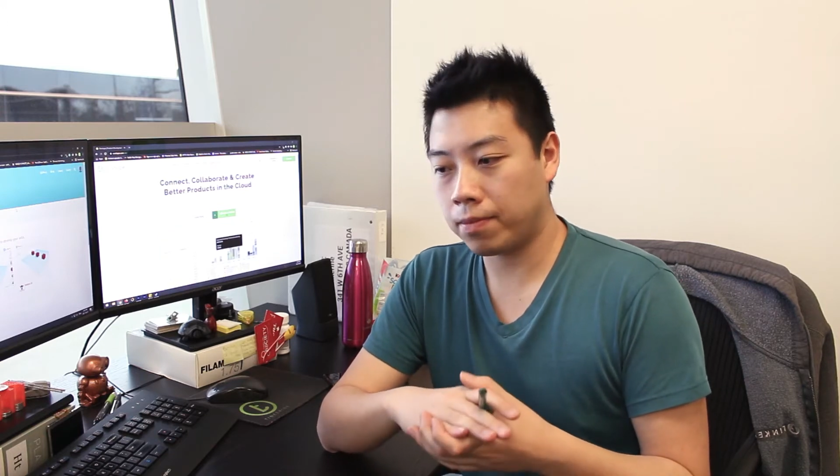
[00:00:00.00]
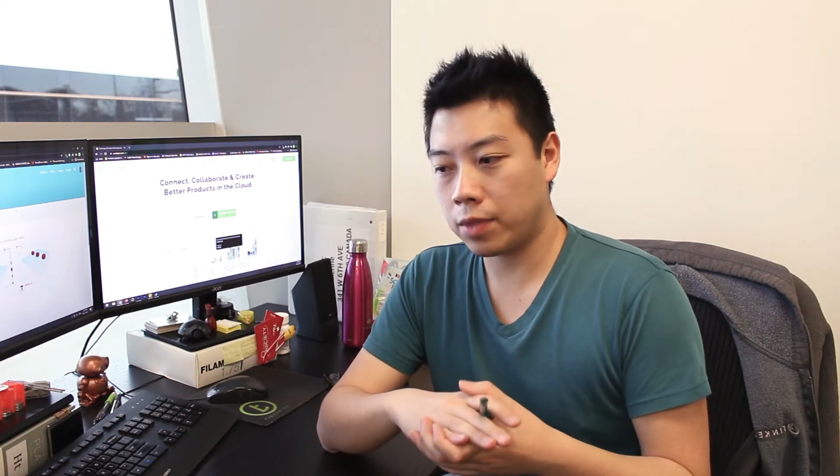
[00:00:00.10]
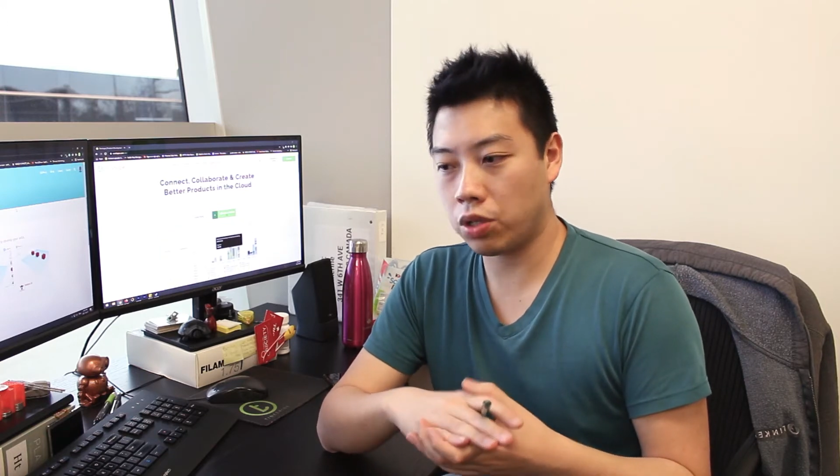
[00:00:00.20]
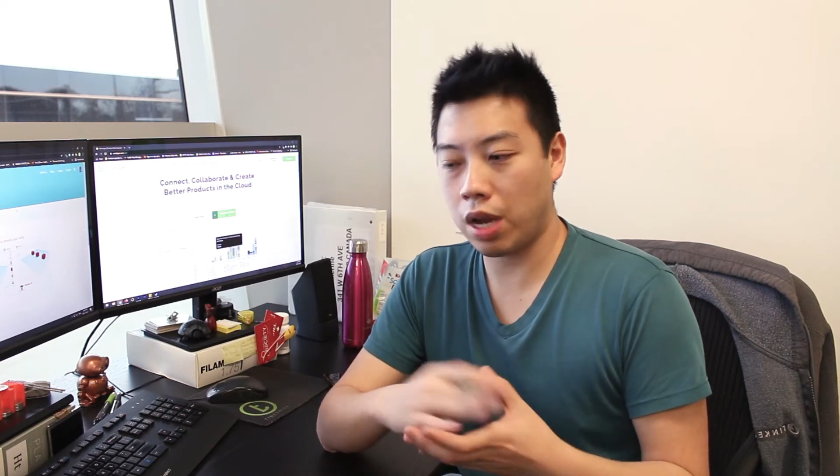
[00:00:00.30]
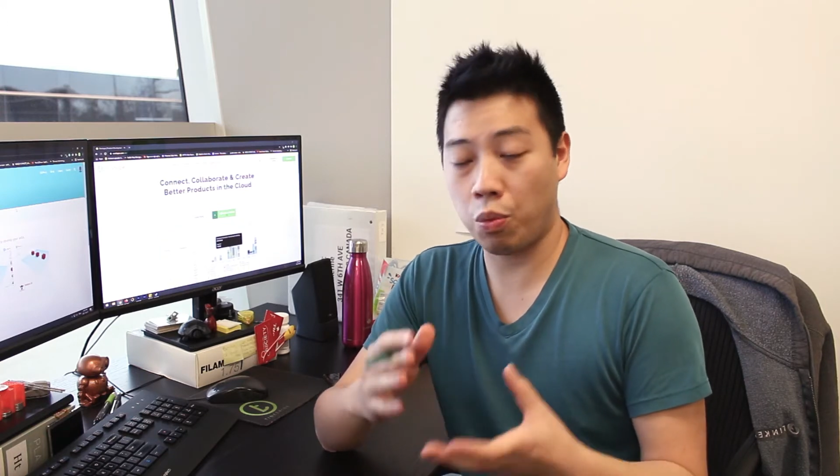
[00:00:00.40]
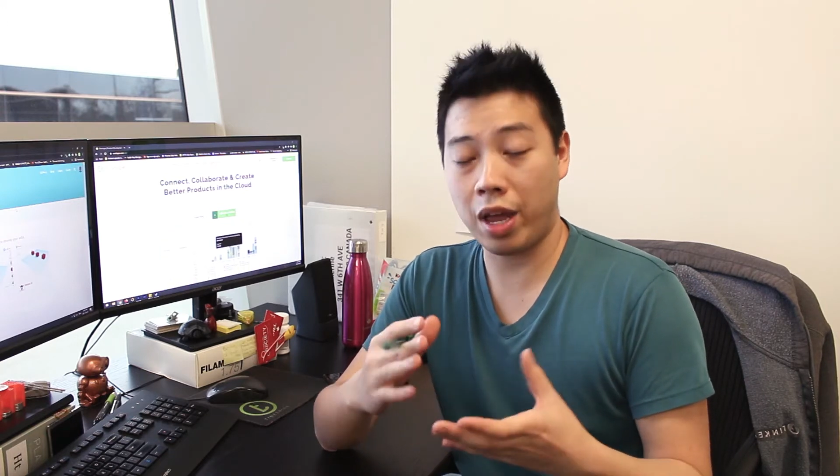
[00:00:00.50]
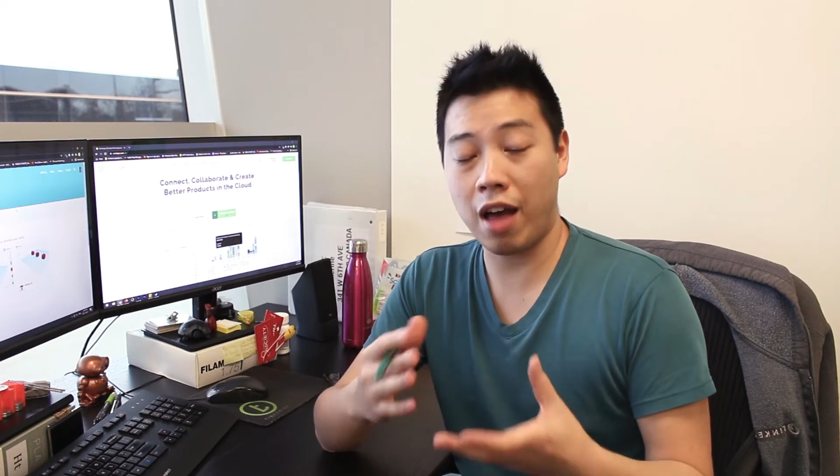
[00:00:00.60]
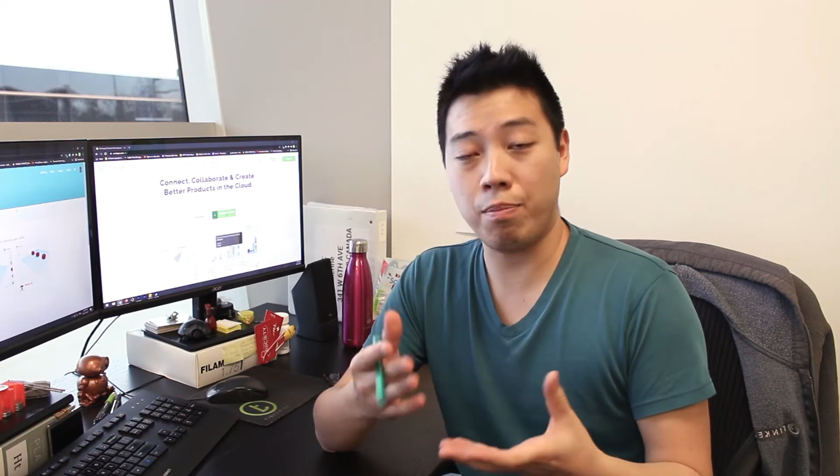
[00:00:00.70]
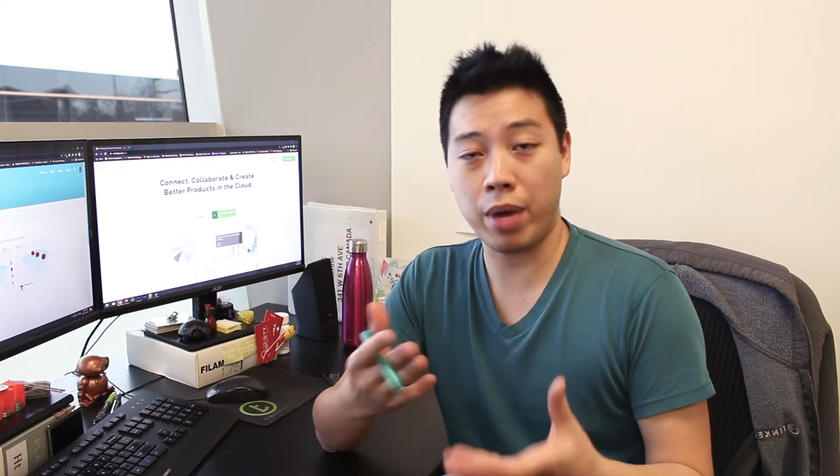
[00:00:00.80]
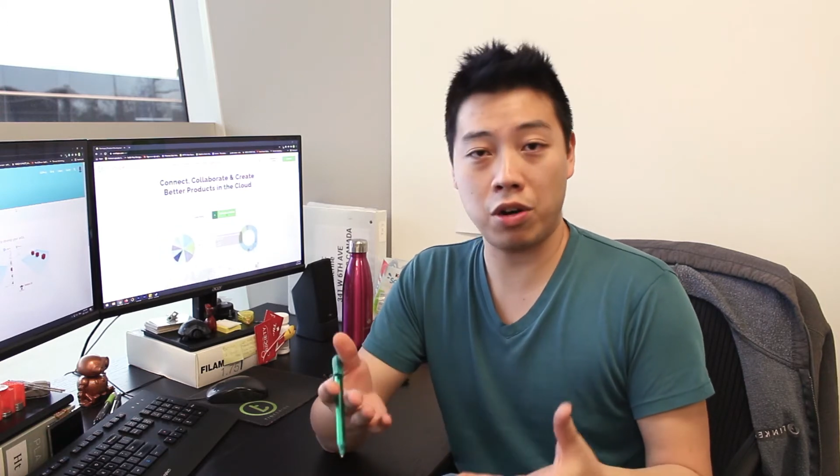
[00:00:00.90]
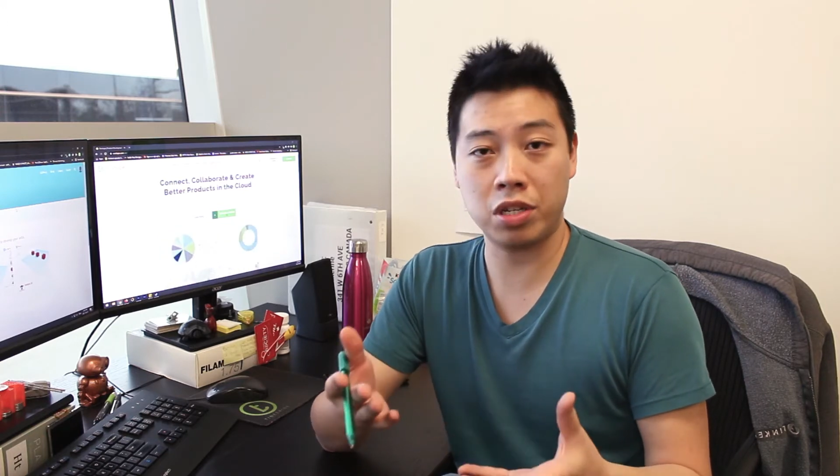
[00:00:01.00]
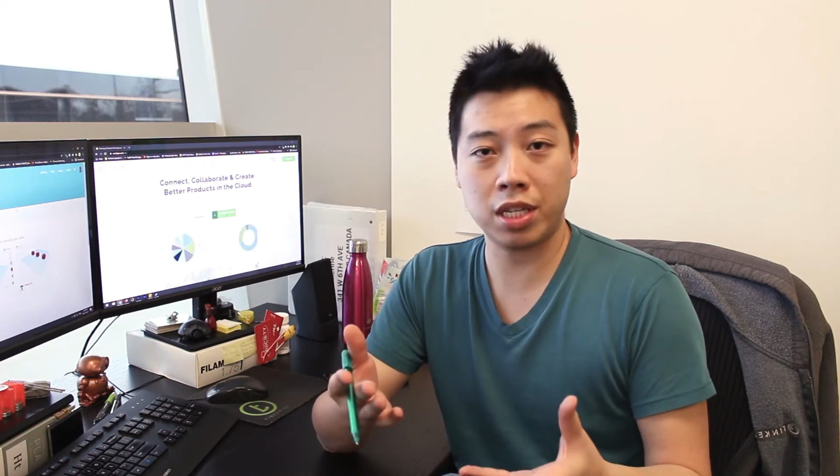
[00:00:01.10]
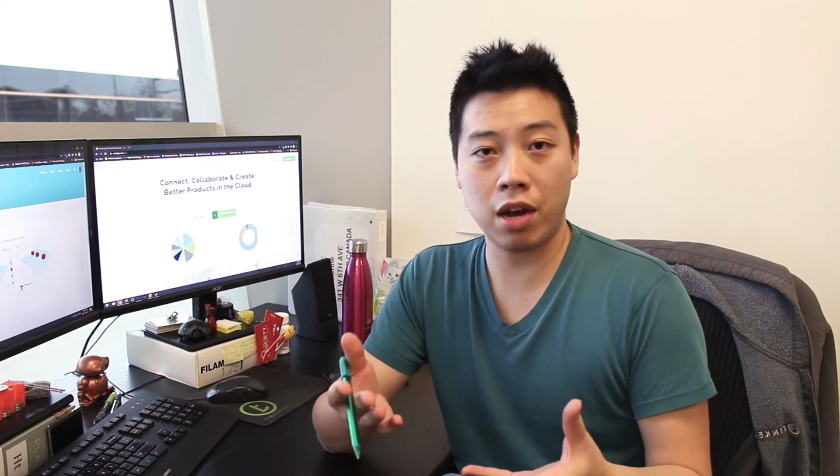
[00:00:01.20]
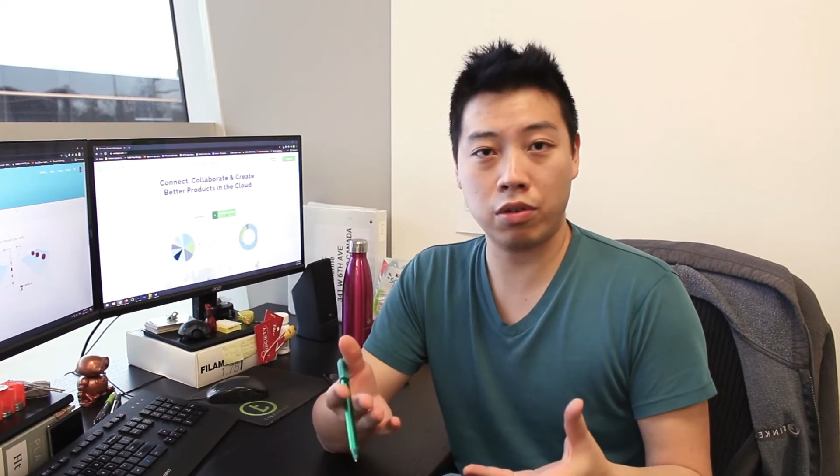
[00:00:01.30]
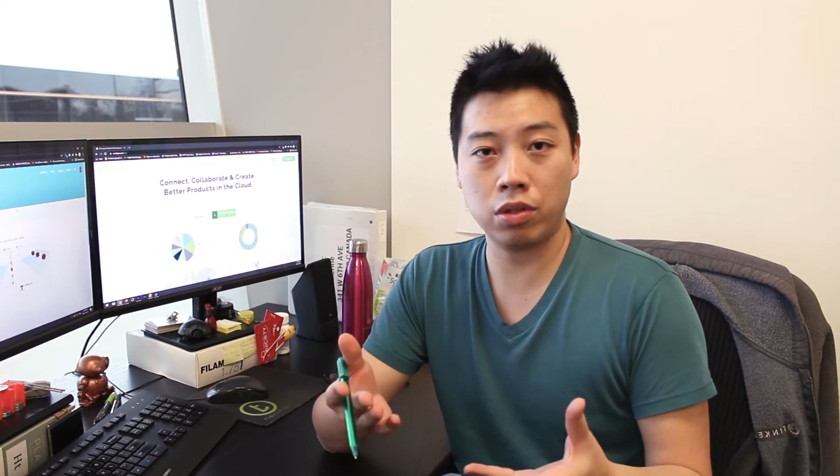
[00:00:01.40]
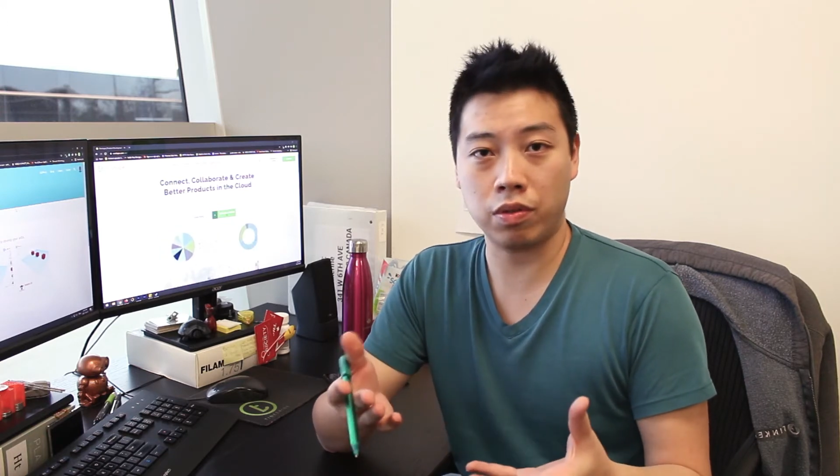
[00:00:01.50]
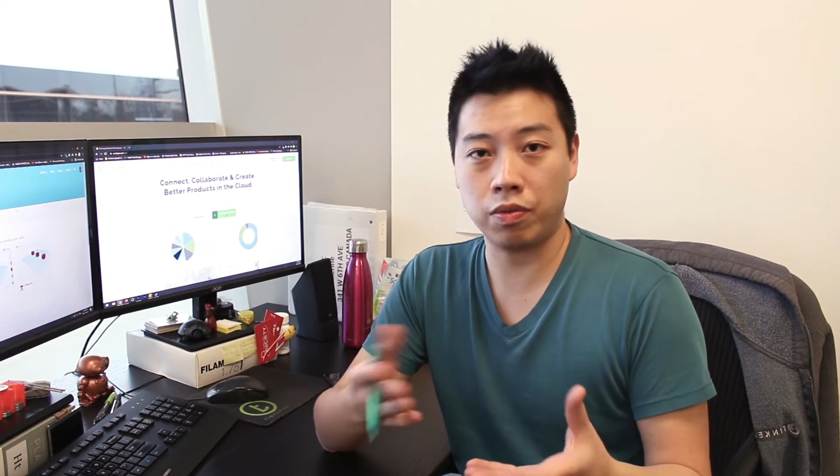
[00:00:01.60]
so that we have better sound